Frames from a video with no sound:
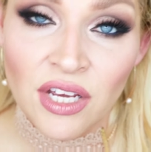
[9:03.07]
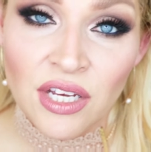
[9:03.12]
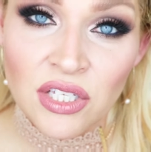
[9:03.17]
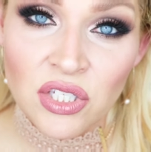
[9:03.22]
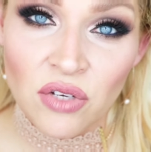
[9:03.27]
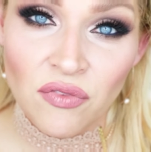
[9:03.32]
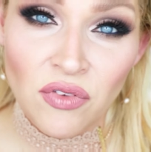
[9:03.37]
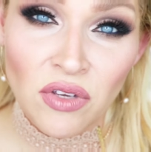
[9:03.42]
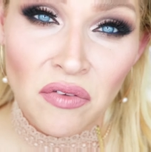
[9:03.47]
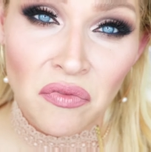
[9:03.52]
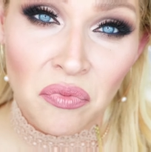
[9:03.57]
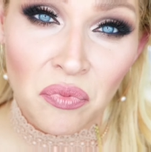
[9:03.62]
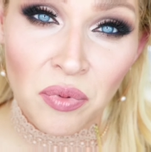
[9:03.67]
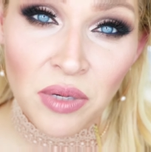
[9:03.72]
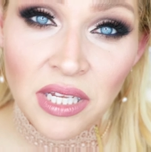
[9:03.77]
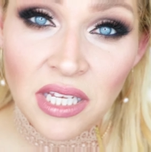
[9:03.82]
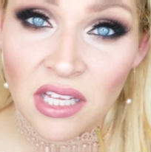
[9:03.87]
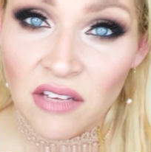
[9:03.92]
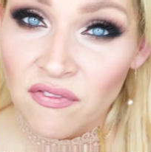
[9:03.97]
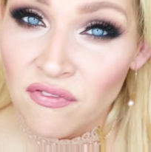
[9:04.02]
So if you have
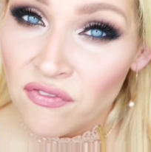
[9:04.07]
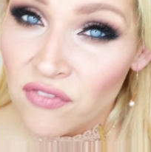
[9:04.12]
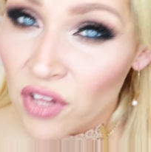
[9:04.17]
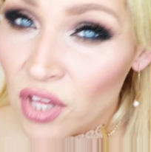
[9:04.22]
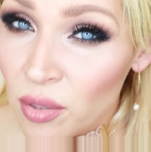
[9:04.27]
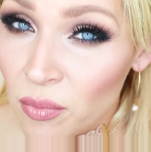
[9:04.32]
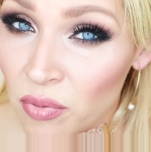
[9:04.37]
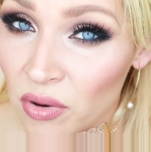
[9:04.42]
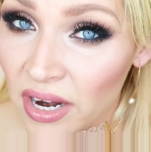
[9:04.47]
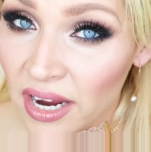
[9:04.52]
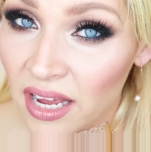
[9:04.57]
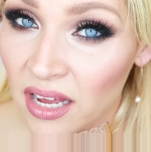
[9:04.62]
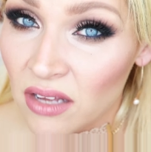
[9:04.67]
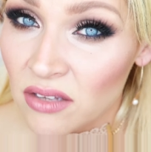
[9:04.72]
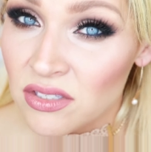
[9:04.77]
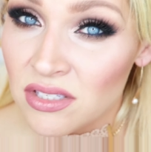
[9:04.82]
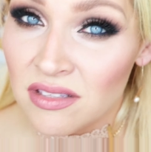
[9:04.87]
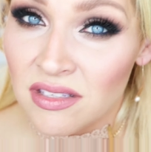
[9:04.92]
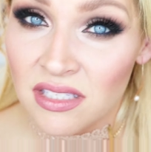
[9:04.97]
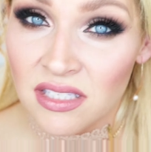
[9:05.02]
really full
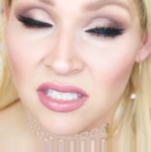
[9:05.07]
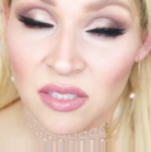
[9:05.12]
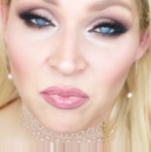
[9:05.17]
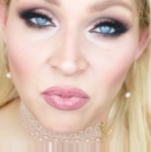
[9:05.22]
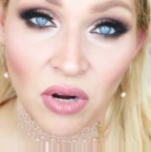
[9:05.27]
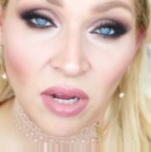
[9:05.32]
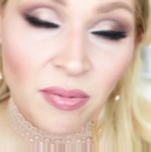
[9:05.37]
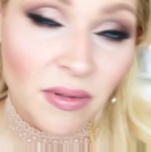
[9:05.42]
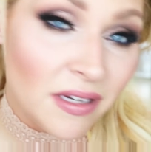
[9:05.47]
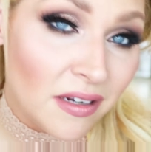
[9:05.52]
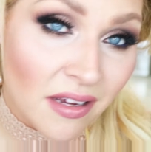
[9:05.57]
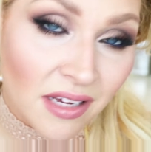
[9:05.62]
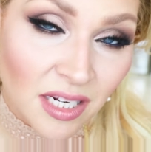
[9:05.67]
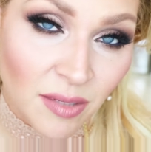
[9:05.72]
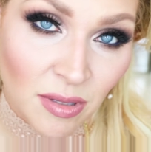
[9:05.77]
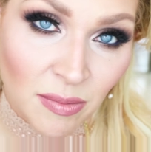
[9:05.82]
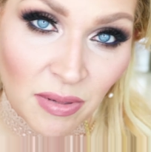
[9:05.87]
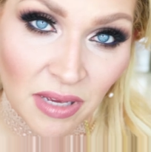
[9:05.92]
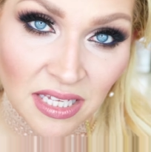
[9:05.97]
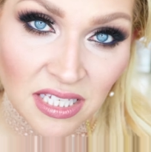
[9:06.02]
brows, this is probably not
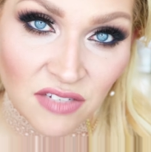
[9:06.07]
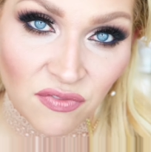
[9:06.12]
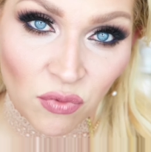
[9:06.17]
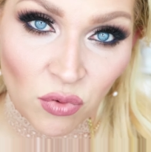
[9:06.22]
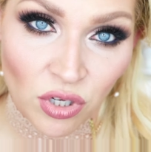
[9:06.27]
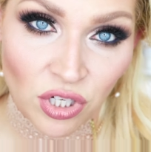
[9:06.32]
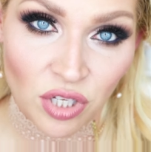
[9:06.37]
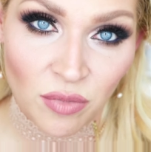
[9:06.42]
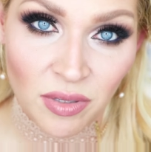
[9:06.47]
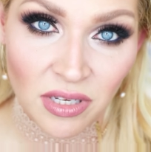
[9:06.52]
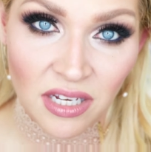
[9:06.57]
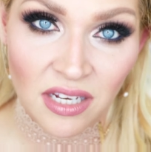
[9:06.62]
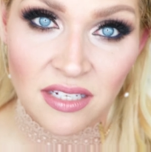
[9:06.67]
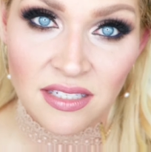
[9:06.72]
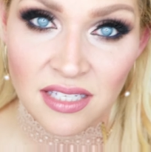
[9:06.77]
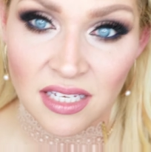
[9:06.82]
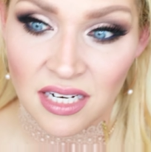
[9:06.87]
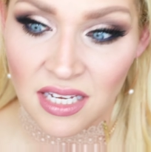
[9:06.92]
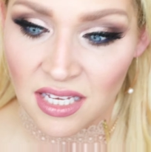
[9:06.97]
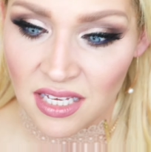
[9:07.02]
gonna be best for you
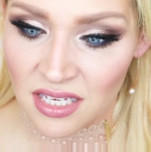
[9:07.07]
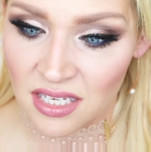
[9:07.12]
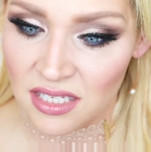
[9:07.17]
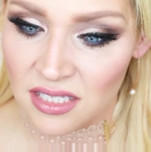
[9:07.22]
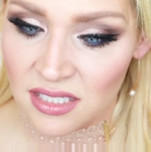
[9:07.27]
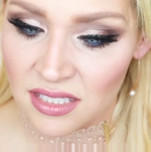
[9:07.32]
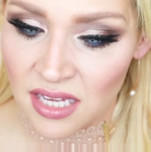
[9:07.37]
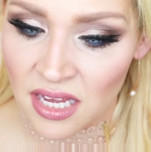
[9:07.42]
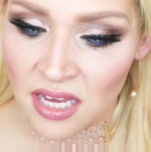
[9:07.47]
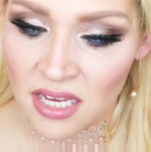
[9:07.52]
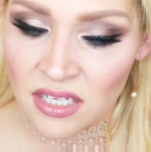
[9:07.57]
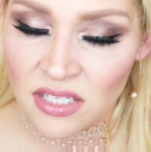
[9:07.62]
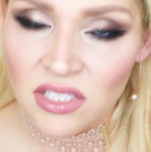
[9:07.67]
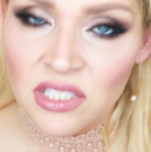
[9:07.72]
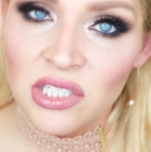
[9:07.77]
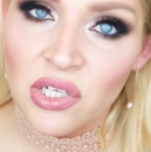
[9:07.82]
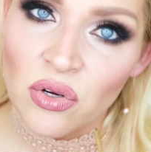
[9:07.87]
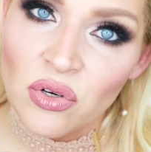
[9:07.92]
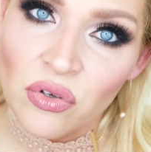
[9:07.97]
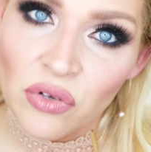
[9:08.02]
because it is
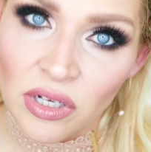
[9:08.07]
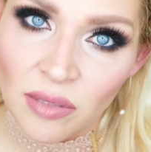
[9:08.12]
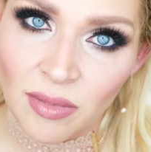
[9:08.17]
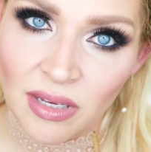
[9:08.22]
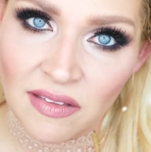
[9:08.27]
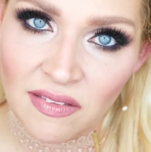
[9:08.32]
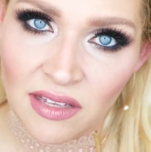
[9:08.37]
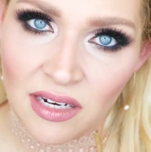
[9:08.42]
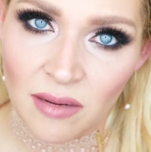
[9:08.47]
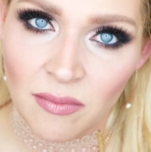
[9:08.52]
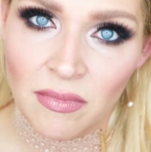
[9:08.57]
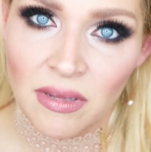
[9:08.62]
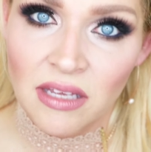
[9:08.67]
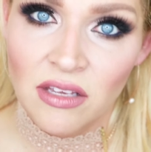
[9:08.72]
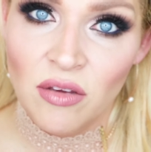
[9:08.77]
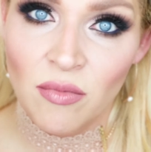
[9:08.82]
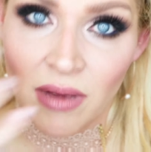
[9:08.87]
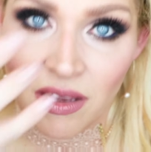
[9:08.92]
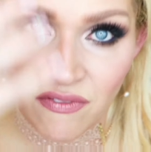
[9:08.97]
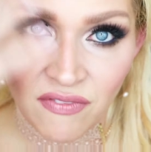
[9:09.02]
so creamy that
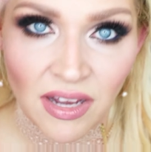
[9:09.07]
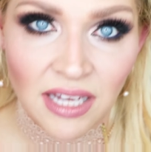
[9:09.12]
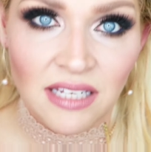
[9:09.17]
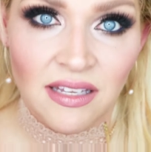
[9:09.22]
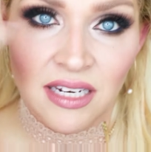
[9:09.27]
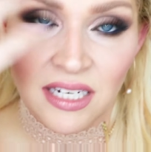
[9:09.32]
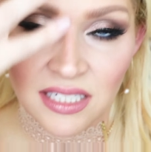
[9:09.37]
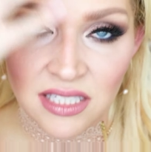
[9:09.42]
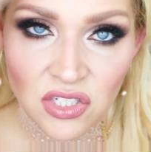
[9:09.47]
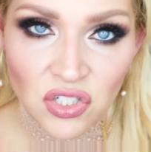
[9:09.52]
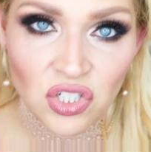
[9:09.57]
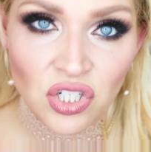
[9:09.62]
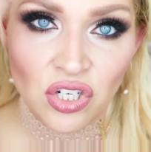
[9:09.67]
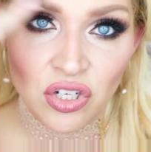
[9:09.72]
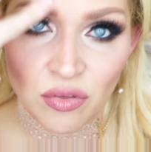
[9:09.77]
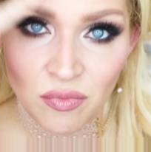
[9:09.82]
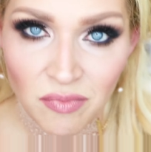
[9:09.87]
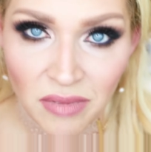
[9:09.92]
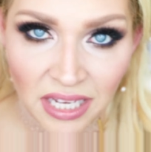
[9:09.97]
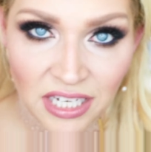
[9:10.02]
you may find that it's
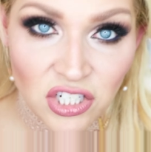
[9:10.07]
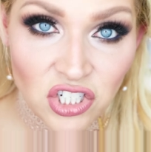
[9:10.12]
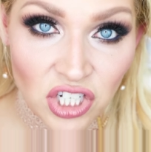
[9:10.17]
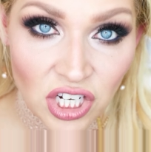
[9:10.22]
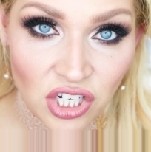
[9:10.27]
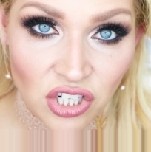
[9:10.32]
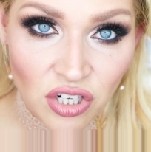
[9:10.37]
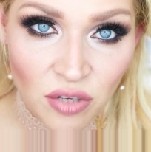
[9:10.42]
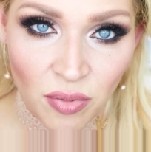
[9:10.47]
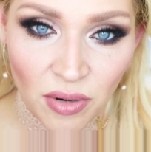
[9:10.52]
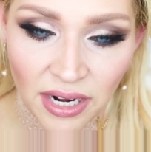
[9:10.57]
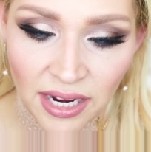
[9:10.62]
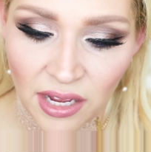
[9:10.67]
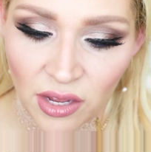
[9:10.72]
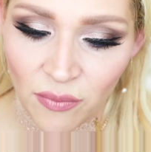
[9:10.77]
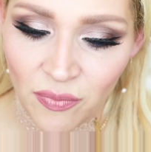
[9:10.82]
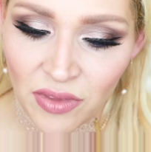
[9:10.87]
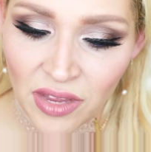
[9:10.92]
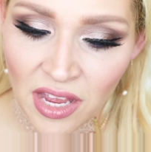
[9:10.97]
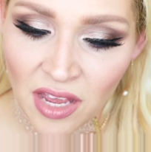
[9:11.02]
too much in your
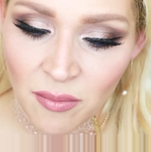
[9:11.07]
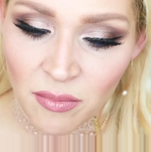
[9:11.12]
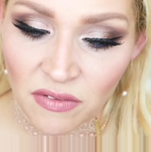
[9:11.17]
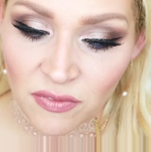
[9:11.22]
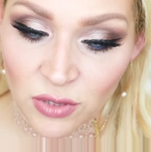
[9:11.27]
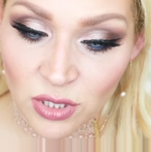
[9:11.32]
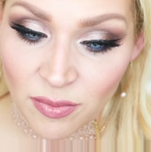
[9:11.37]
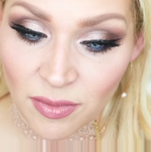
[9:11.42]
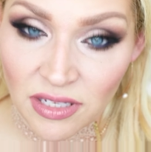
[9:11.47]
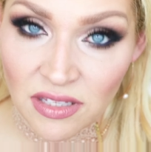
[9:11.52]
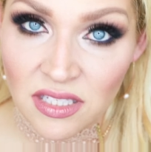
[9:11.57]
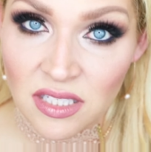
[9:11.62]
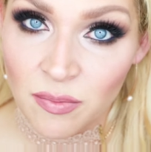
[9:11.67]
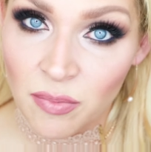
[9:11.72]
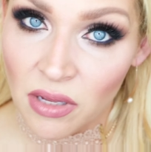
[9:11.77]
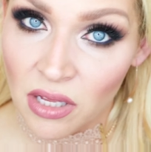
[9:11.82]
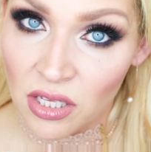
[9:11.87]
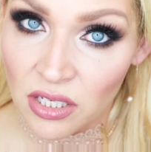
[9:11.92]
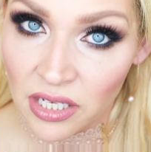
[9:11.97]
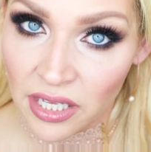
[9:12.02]
brow. But for somebody that's
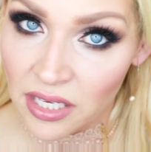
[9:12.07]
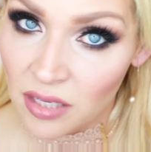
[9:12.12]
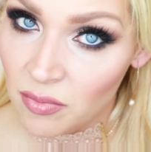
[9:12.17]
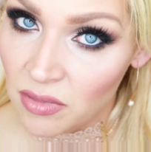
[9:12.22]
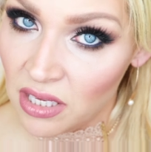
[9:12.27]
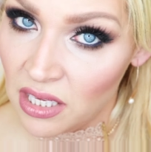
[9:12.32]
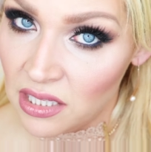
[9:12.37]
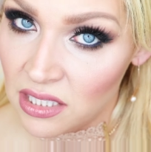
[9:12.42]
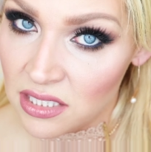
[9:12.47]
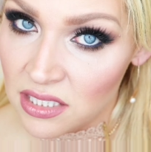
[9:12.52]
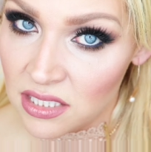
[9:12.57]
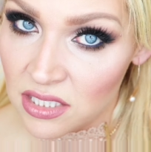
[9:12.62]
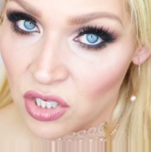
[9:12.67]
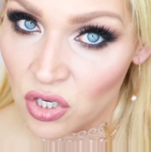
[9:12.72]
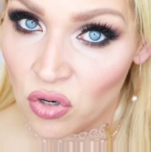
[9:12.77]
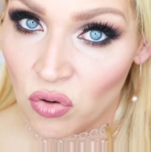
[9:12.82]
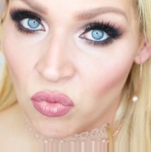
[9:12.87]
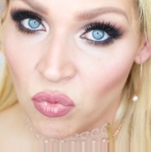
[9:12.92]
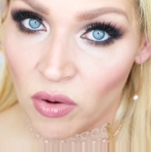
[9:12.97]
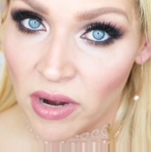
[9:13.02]
bald like me, this is a
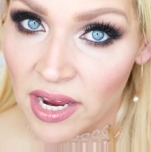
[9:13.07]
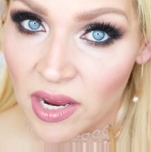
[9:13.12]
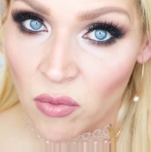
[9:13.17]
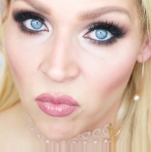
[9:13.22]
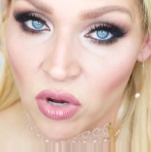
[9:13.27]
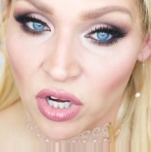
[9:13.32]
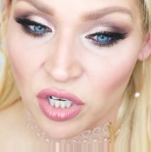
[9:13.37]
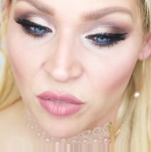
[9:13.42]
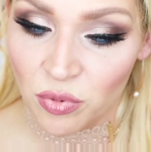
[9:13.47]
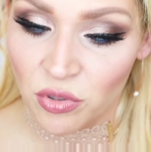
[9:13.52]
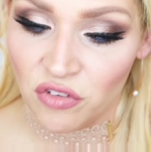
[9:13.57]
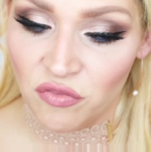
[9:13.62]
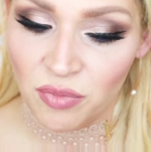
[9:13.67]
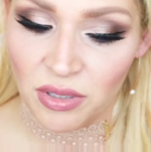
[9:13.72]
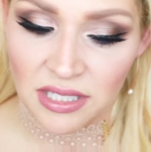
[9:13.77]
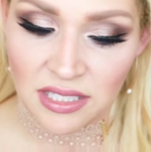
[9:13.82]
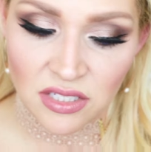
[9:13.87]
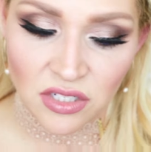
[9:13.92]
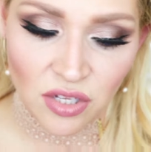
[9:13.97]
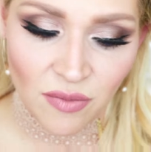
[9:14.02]
great waterproof
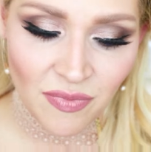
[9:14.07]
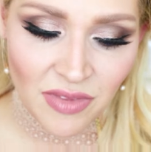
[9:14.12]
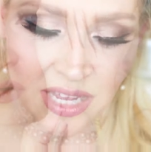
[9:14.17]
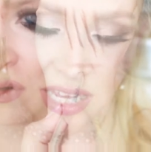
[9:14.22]
pencil.